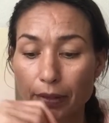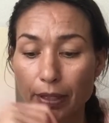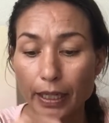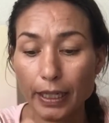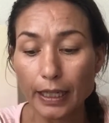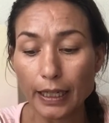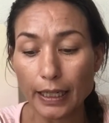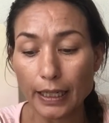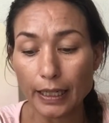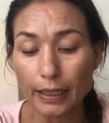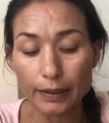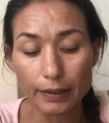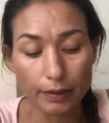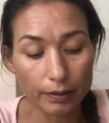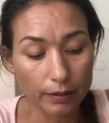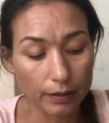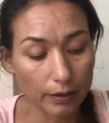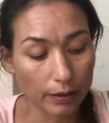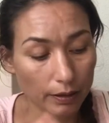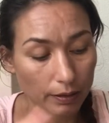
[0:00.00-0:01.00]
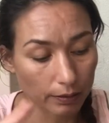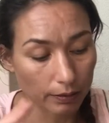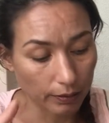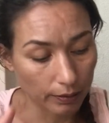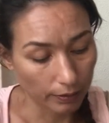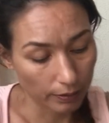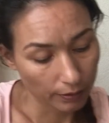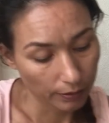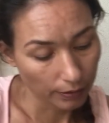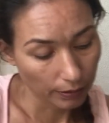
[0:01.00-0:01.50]
And
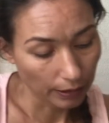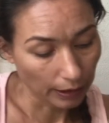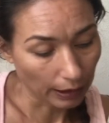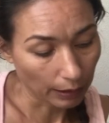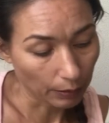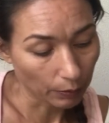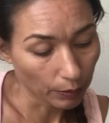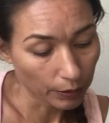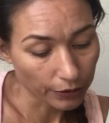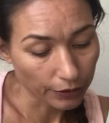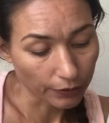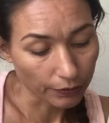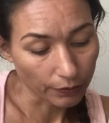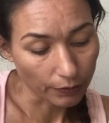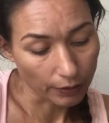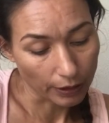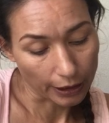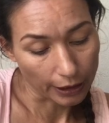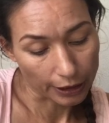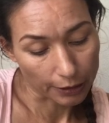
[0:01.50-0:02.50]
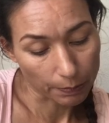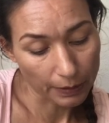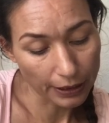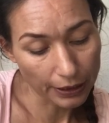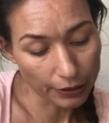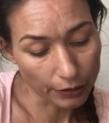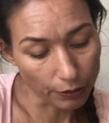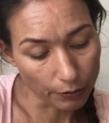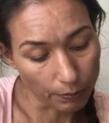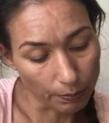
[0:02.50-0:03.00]
I want to explain
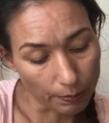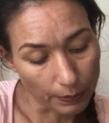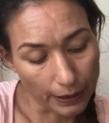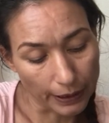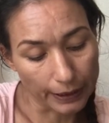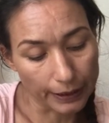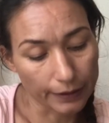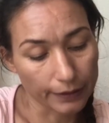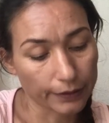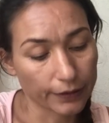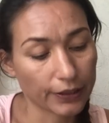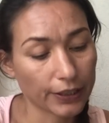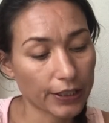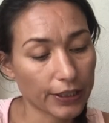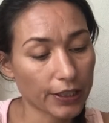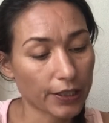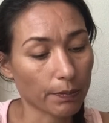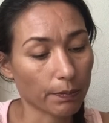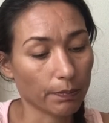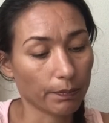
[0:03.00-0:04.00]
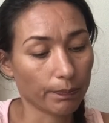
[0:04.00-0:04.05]
you by this